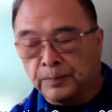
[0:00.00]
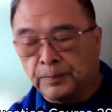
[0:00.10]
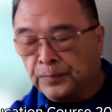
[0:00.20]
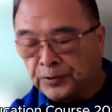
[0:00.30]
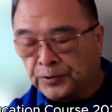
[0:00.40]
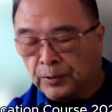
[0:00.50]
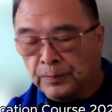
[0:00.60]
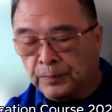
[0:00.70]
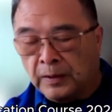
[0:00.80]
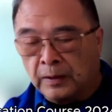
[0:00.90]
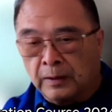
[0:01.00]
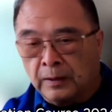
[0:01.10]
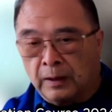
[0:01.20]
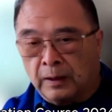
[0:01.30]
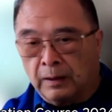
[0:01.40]
So
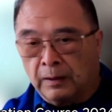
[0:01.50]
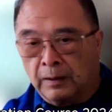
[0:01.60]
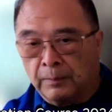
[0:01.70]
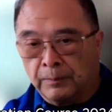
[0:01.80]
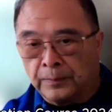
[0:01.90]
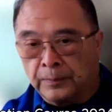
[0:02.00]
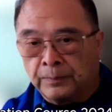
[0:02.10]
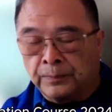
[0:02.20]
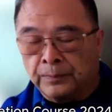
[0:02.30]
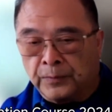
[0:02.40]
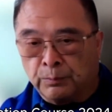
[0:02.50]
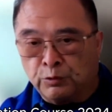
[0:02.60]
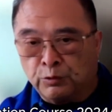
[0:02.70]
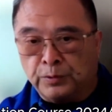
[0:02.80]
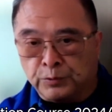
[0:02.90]
um, the
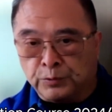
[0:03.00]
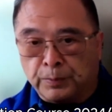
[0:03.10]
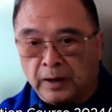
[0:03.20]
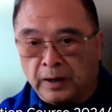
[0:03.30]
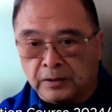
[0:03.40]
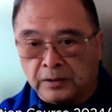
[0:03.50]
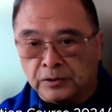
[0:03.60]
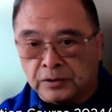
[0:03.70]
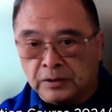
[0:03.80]
movements we practice